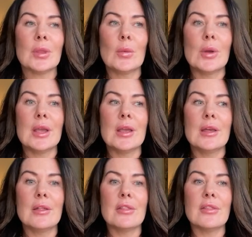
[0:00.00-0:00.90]

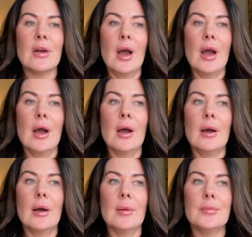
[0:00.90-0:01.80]
with
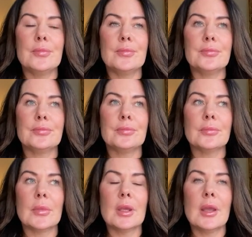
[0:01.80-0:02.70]
an
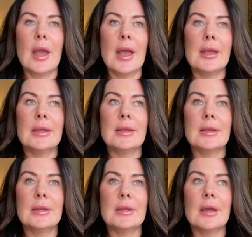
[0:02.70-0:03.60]

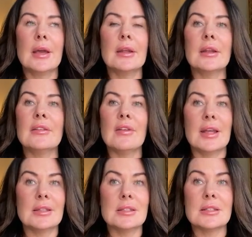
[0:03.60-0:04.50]

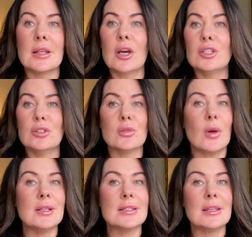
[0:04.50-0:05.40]
event that I do
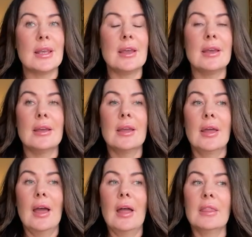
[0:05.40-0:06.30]
twice a year,
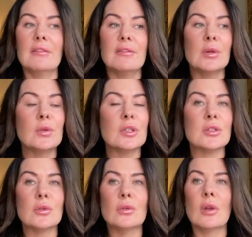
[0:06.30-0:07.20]
and the food
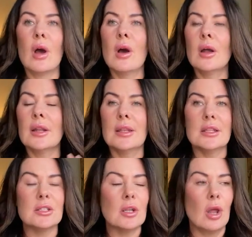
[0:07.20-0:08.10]
is all on, and
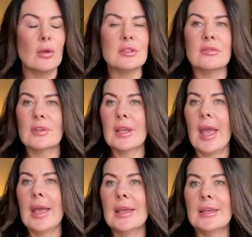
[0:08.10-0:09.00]
there's loads of
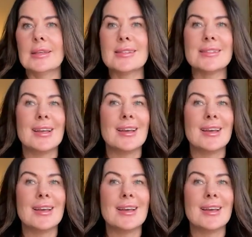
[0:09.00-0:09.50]
cakes,